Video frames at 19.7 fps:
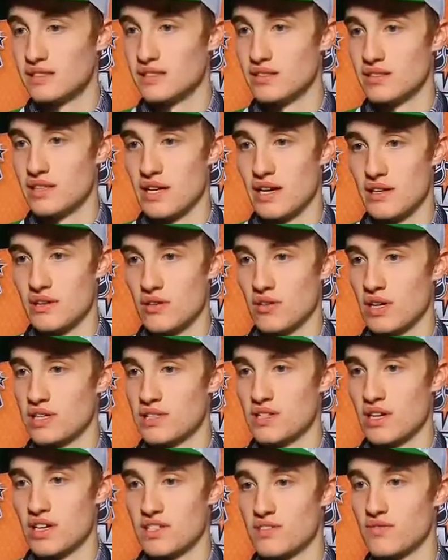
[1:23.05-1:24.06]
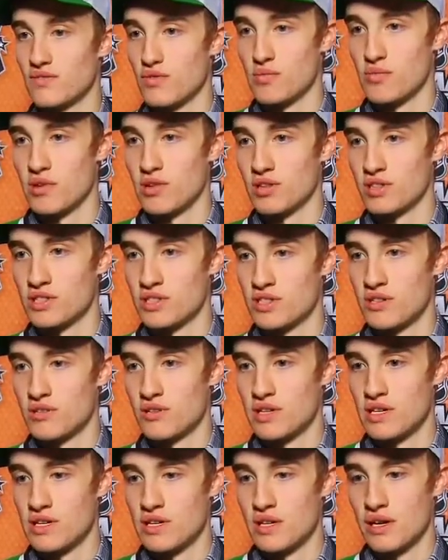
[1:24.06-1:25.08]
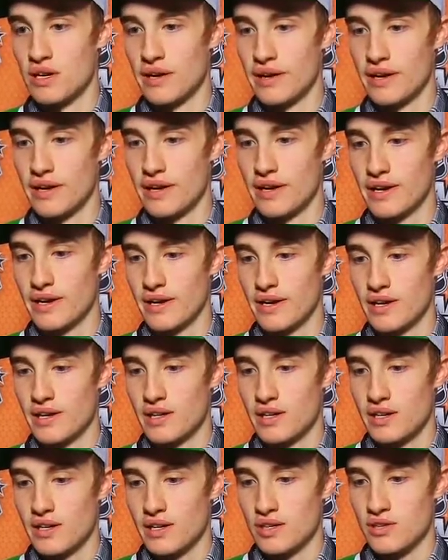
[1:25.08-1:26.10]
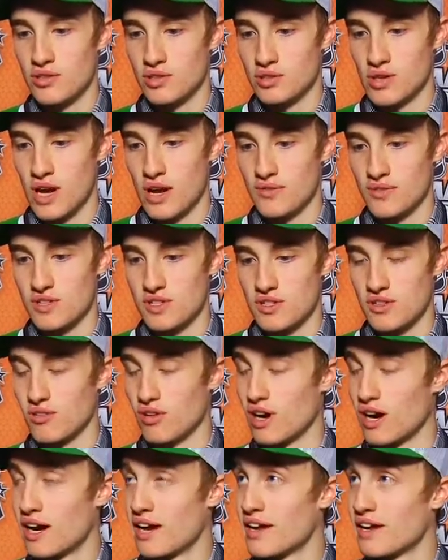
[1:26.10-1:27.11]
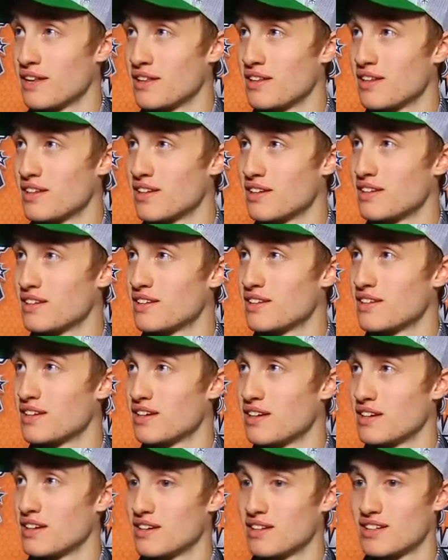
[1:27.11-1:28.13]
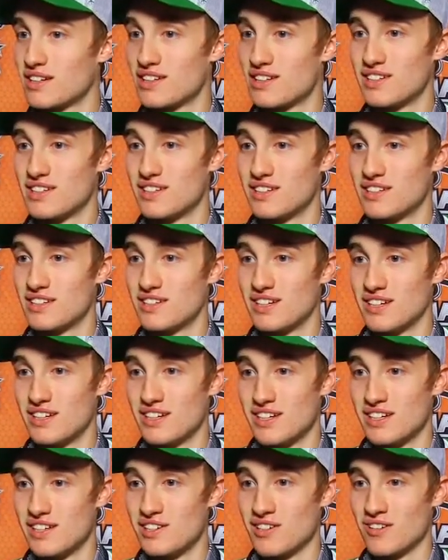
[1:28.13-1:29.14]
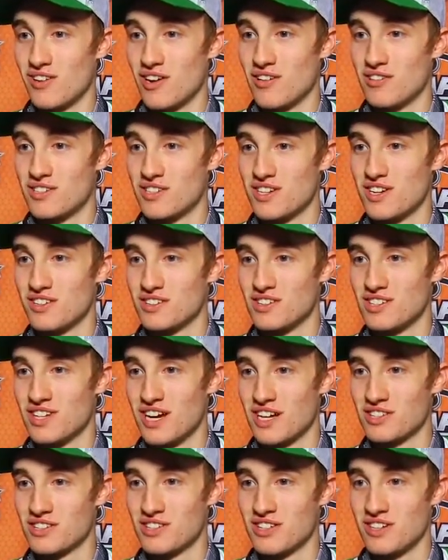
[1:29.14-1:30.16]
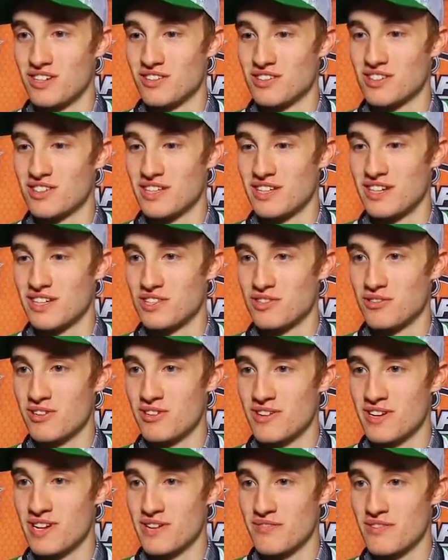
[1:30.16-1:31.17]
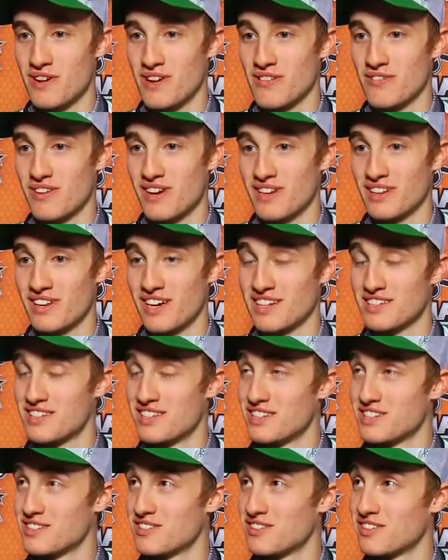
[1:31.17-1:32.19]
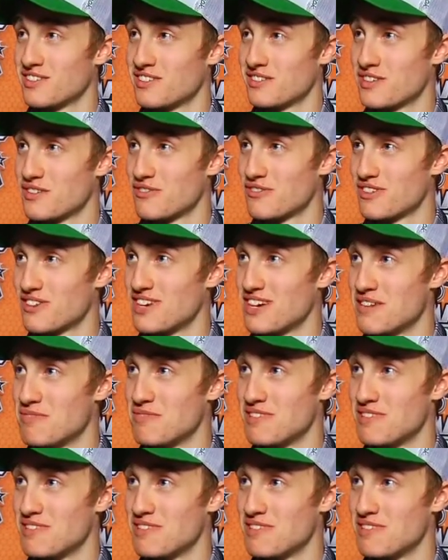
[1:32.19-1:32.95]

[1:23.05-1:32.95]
yeah, no, that's awesome for Pearls. You know he uh, you know drafted so high and and uh, you know, I was I was actually I was looking at Twitter. He got verified last night, so you know, good for him.